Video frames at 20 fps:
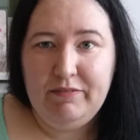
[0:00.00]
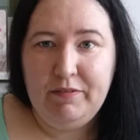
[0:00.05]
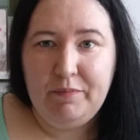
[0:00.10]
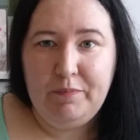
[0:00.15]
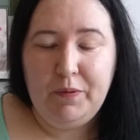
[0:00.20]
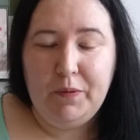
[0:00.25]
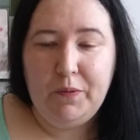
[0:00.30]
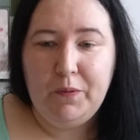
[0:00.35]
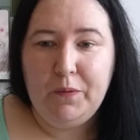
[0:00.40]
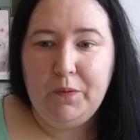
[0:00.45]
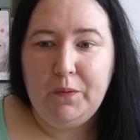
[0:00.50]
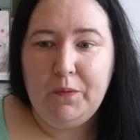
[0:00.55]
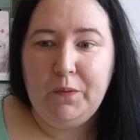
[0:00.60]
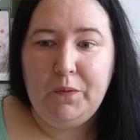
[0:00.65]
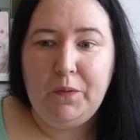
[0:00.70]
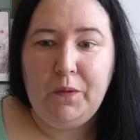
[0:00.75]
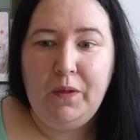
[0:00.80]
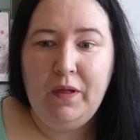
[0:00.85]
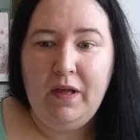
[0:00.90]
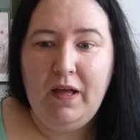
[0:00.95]

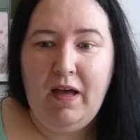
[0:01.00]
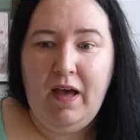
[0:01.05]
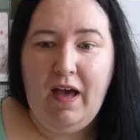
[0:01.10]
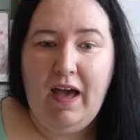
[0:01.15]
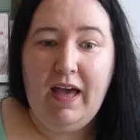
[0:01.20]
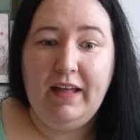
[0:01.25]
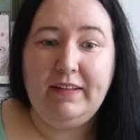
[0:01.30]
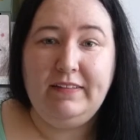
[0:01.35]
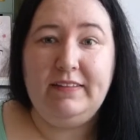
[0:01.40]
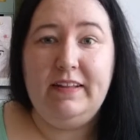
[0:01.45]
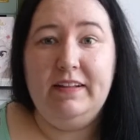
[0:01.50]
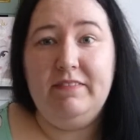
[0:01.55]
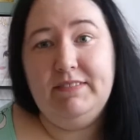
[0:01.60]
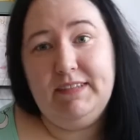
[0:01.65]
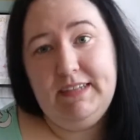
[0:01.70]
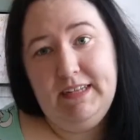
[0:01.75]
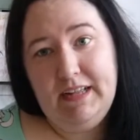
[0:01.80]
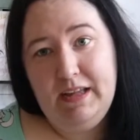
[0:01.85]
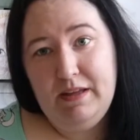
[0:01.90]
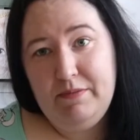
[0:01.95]
Liverpool. And then
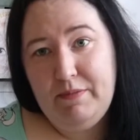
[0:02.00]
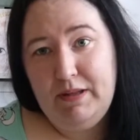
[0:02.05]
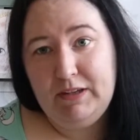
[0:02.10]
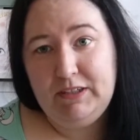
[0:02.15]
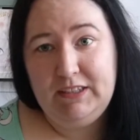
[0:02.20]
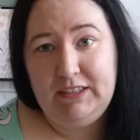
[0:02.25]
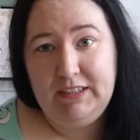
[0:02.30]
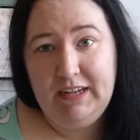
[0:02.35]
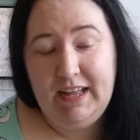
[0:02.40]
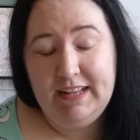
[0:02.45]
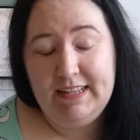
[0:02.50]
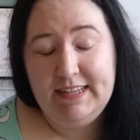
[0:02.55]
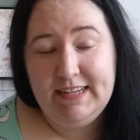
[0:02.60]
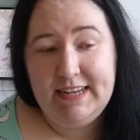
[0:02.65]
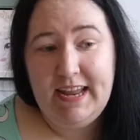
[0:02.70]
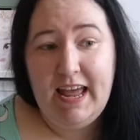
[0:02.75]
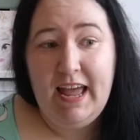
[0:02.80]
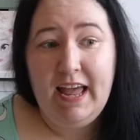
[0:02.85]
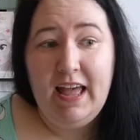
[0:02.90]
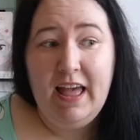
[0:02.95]
I've seen it in Manchester again
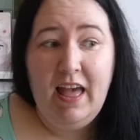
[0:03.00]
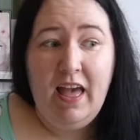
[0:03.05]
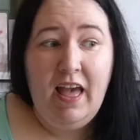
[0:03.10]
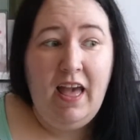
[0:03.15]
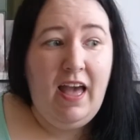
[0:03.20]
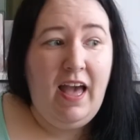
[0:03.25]
today.